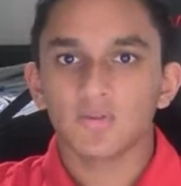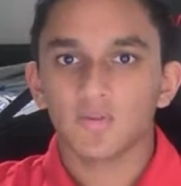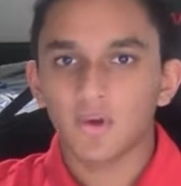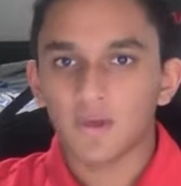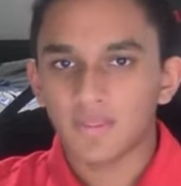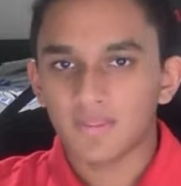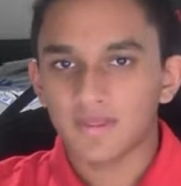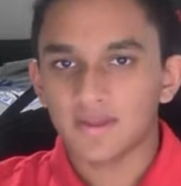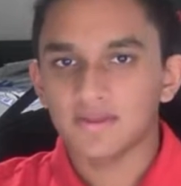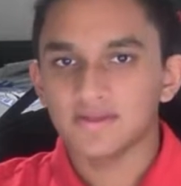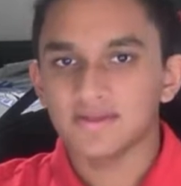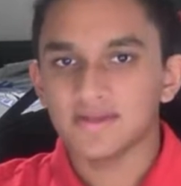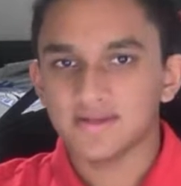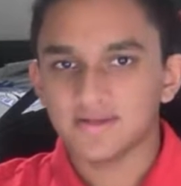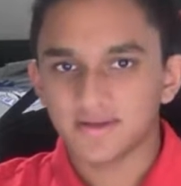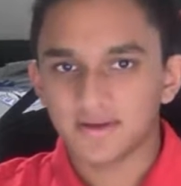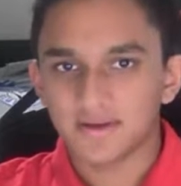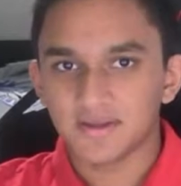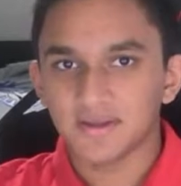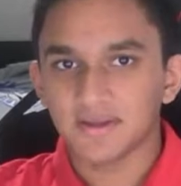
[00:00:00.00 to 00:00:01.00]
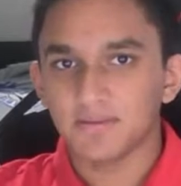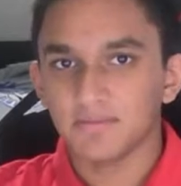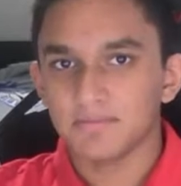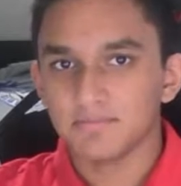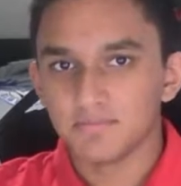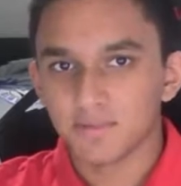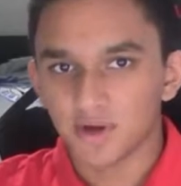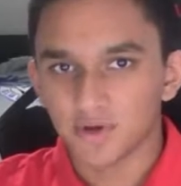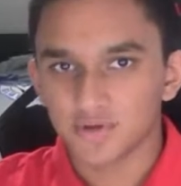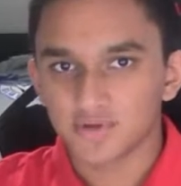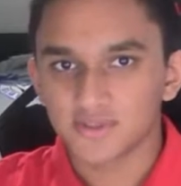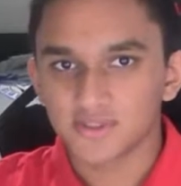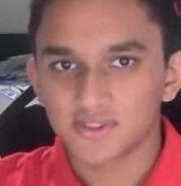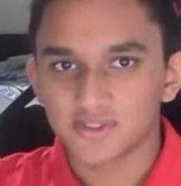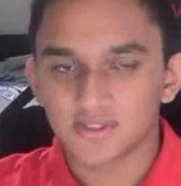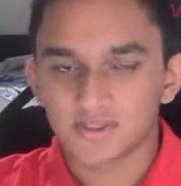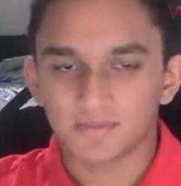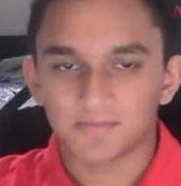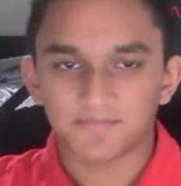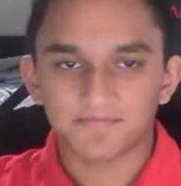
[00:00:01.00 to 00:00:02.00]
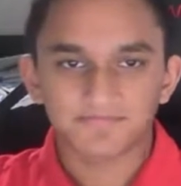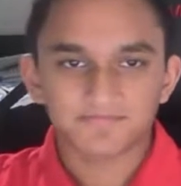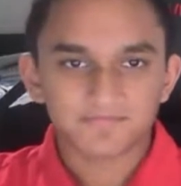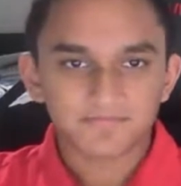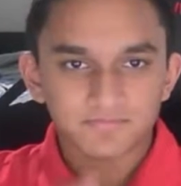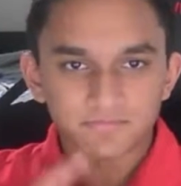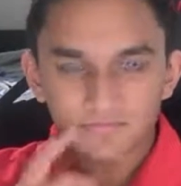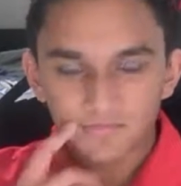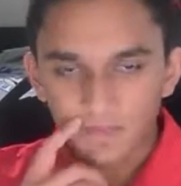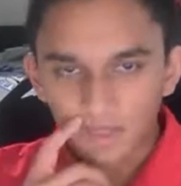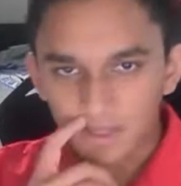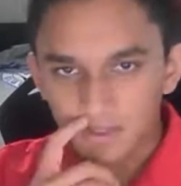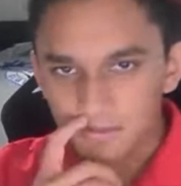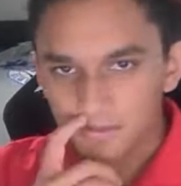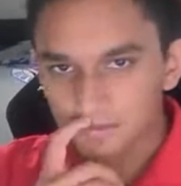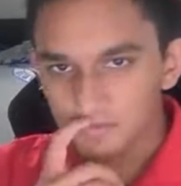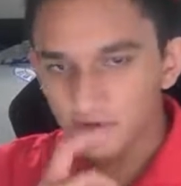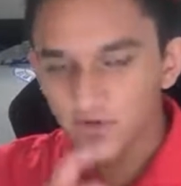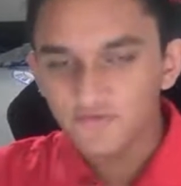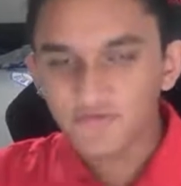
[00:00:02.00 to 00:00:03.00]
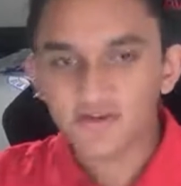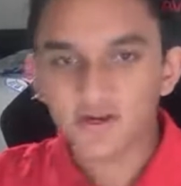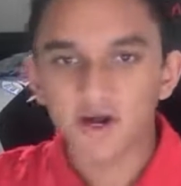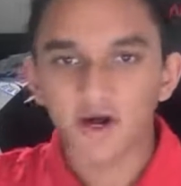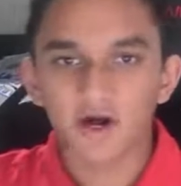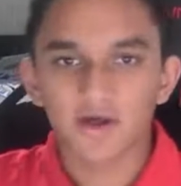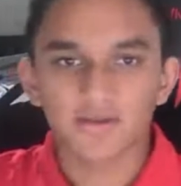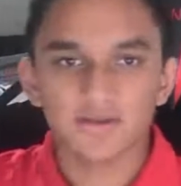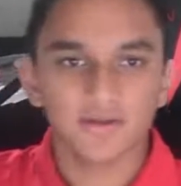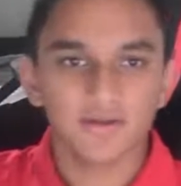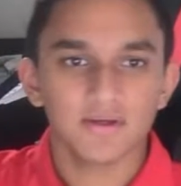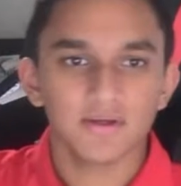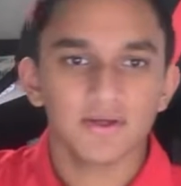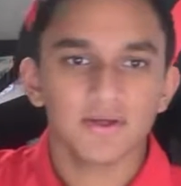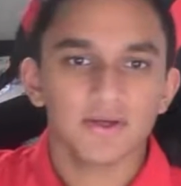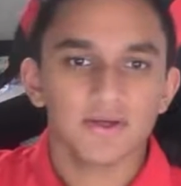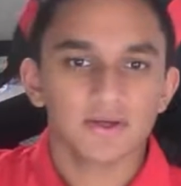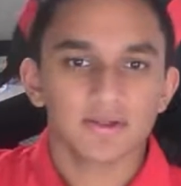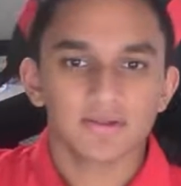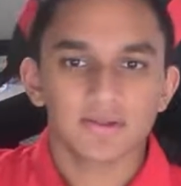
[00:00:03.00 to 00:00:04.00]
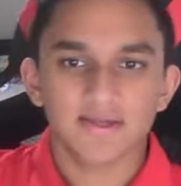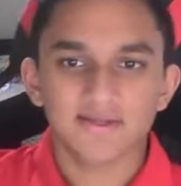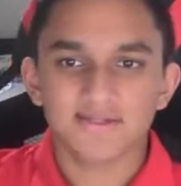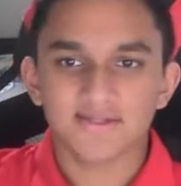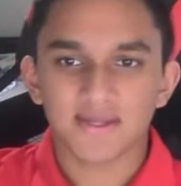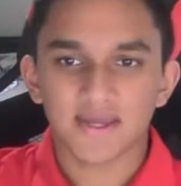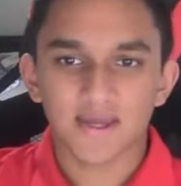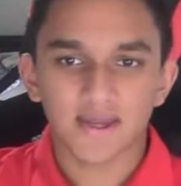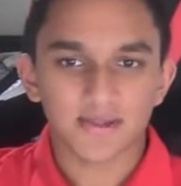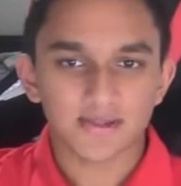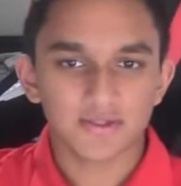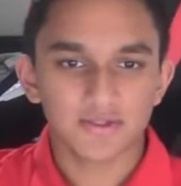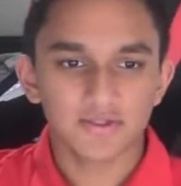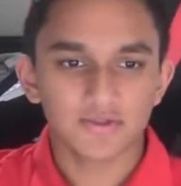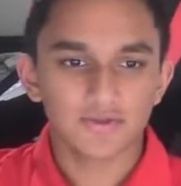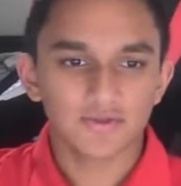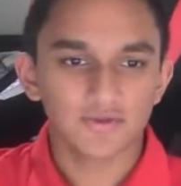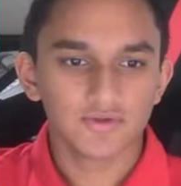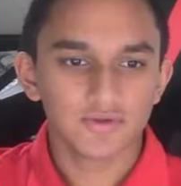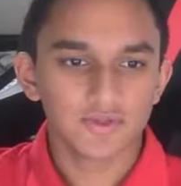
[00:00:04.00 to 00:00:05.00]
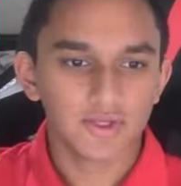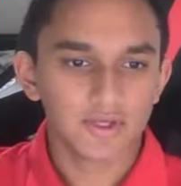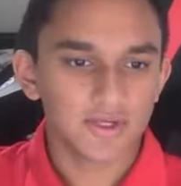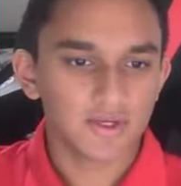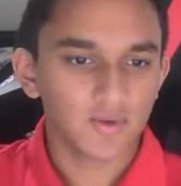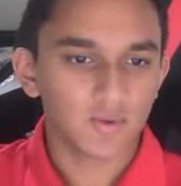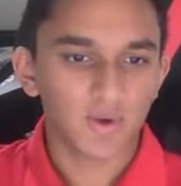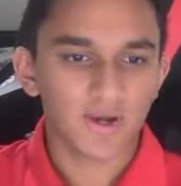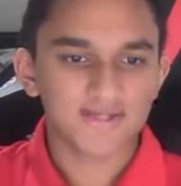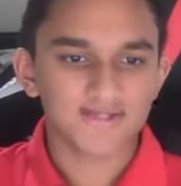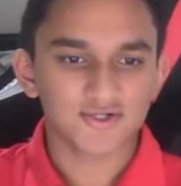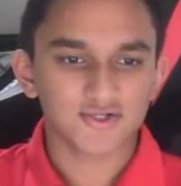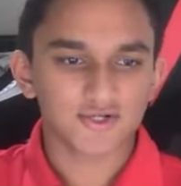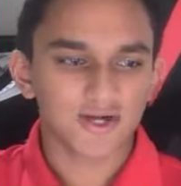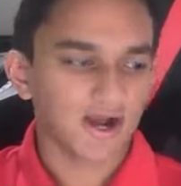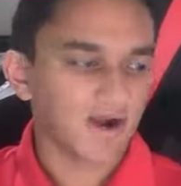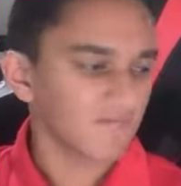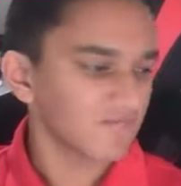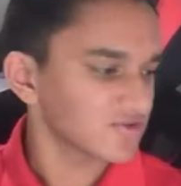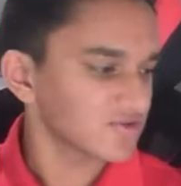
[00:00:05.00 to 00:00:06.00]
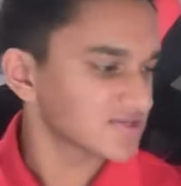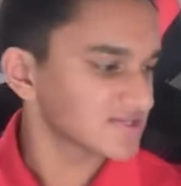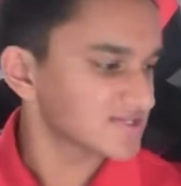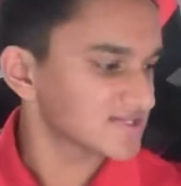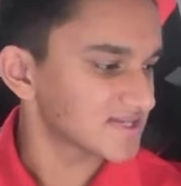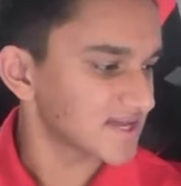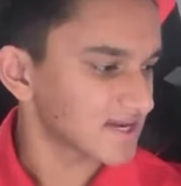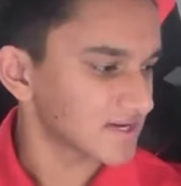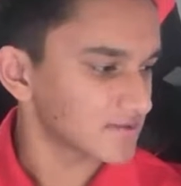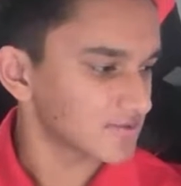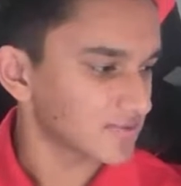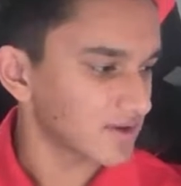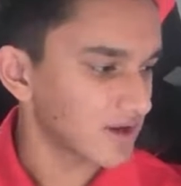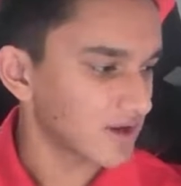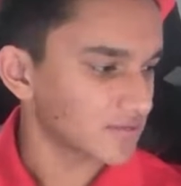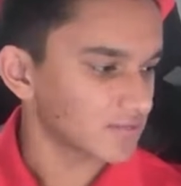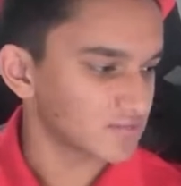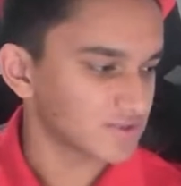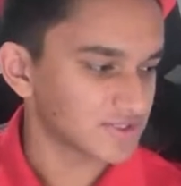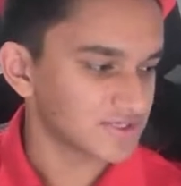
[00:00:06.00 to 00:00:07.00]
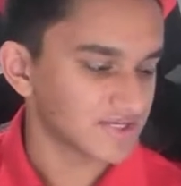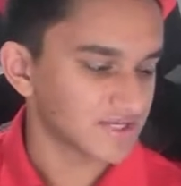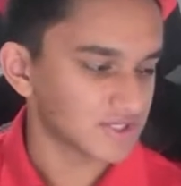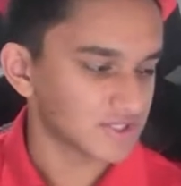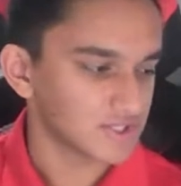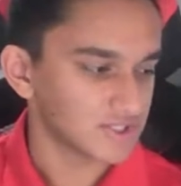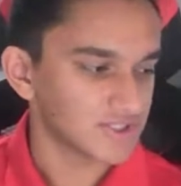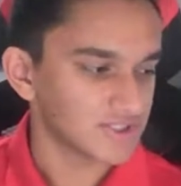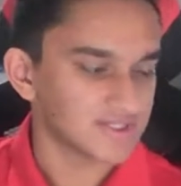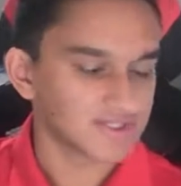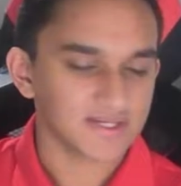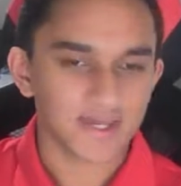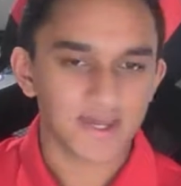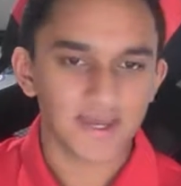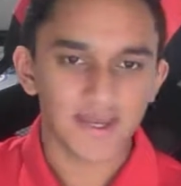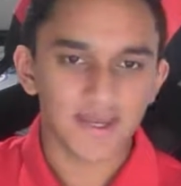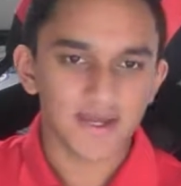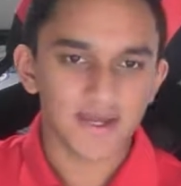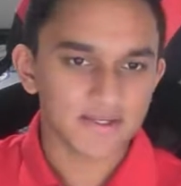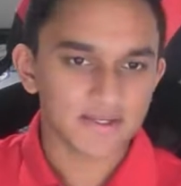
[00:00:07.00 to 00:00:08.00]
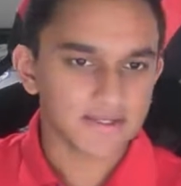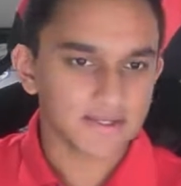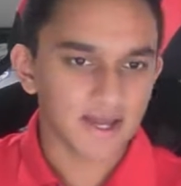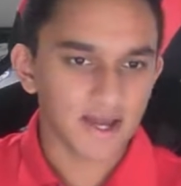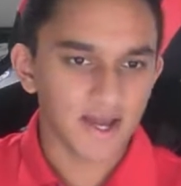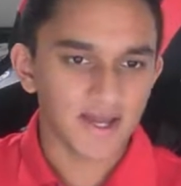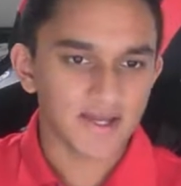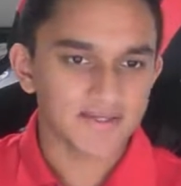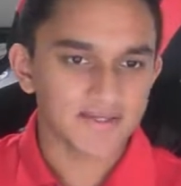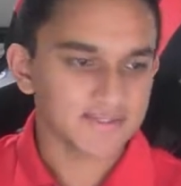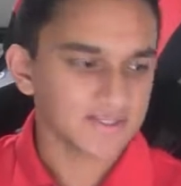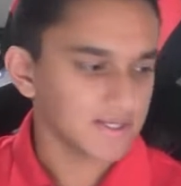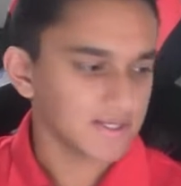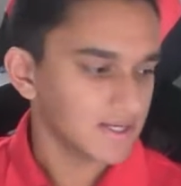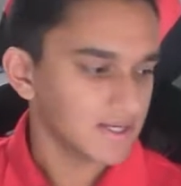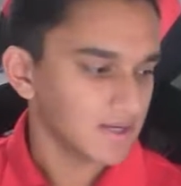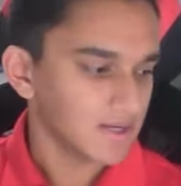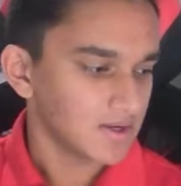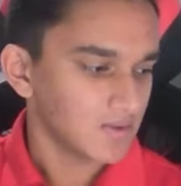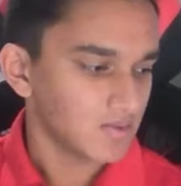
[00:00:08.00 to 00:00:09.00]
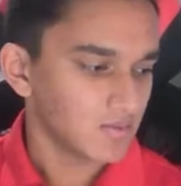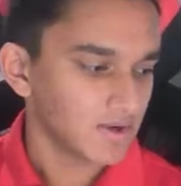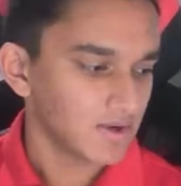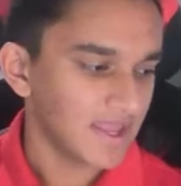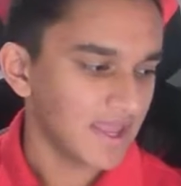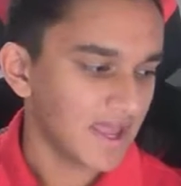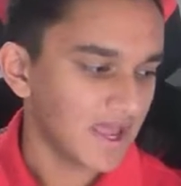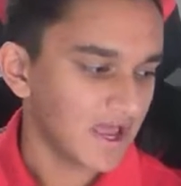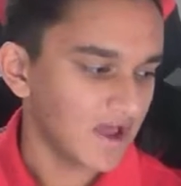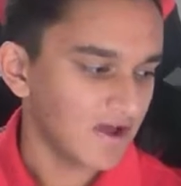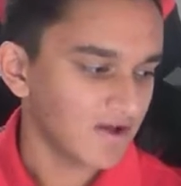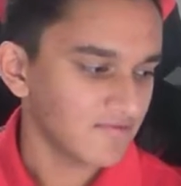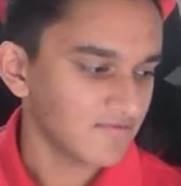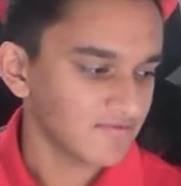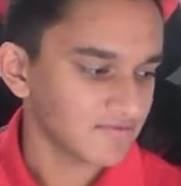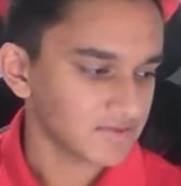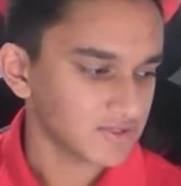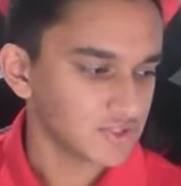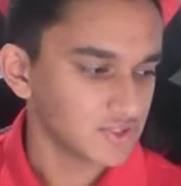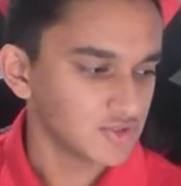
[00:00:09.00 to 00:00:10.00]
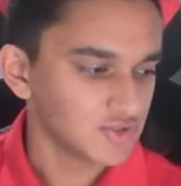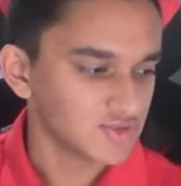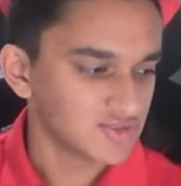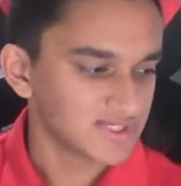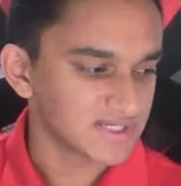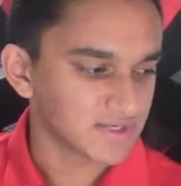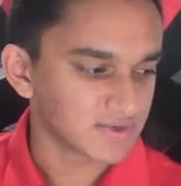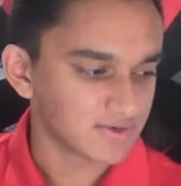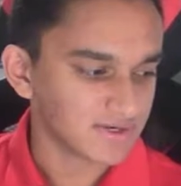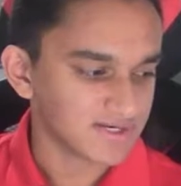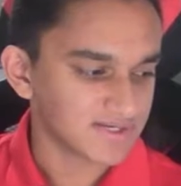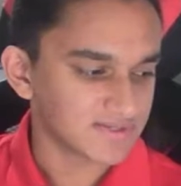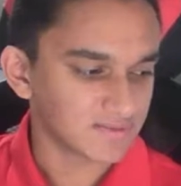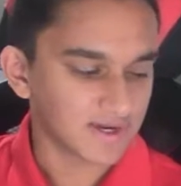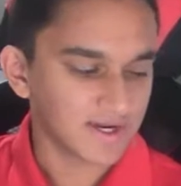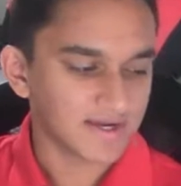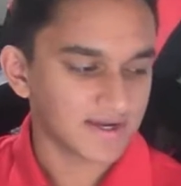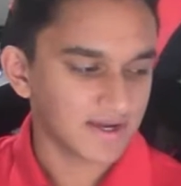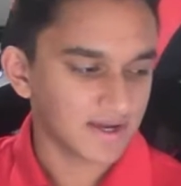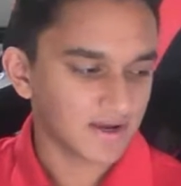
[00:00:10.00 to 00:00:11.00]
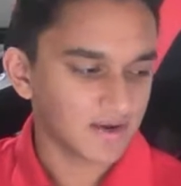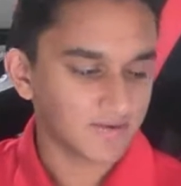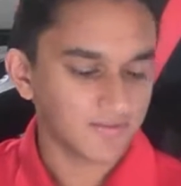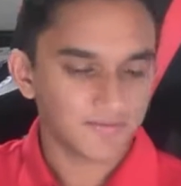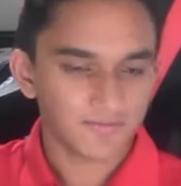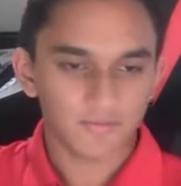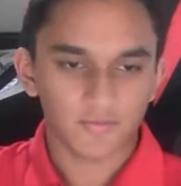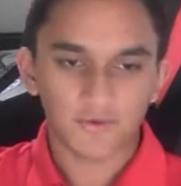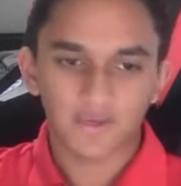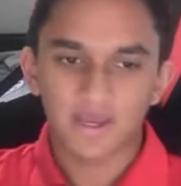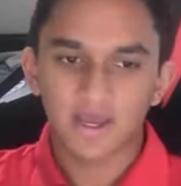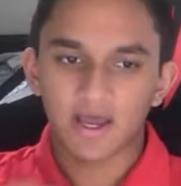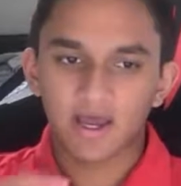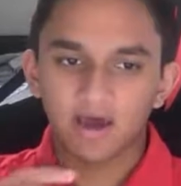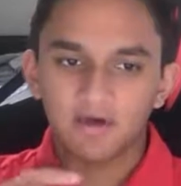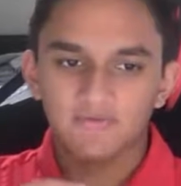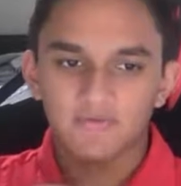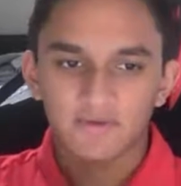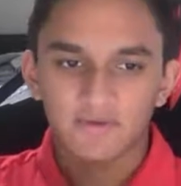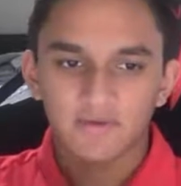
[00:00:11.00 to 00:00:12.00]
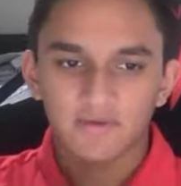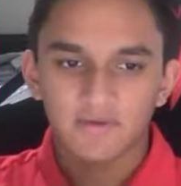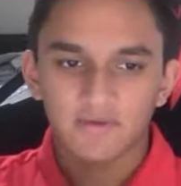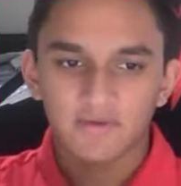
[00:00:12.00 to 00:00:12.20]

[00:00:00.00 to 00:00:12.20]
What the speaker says: when they needed it most. Moving on, let's get to the Western Conference second-round predictions. And, guys, we have two series right now. We have